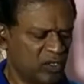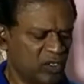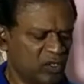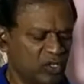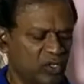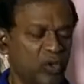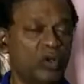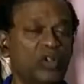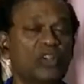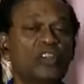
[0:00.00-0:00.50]

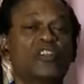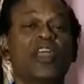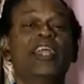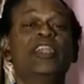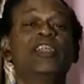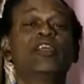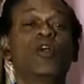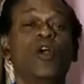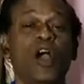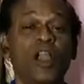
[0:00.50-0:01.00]
Don't try
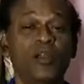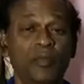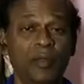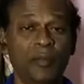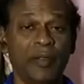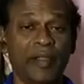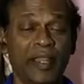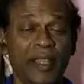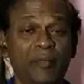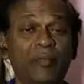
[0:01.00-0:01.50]
to call me,
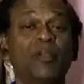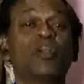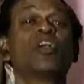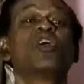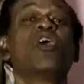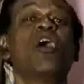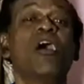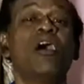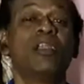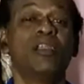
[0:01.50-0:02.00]
madam.
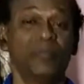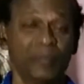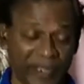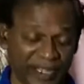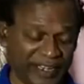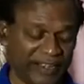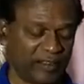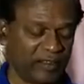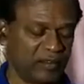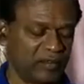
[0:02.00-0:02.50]
Call
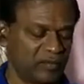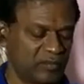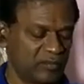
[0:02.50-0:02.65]
me.